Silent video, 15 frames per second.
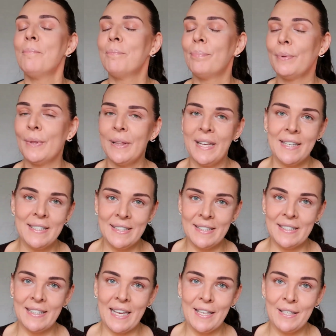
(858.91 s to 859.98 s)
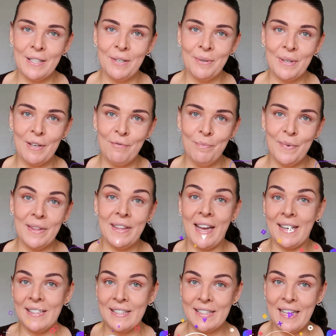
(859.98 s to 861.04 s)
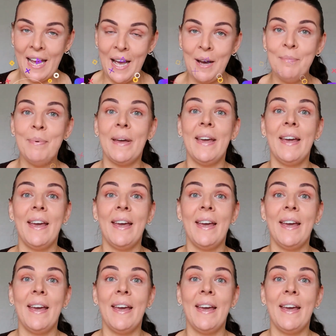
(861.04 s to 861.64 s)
Please, thank you, give me thumbs up,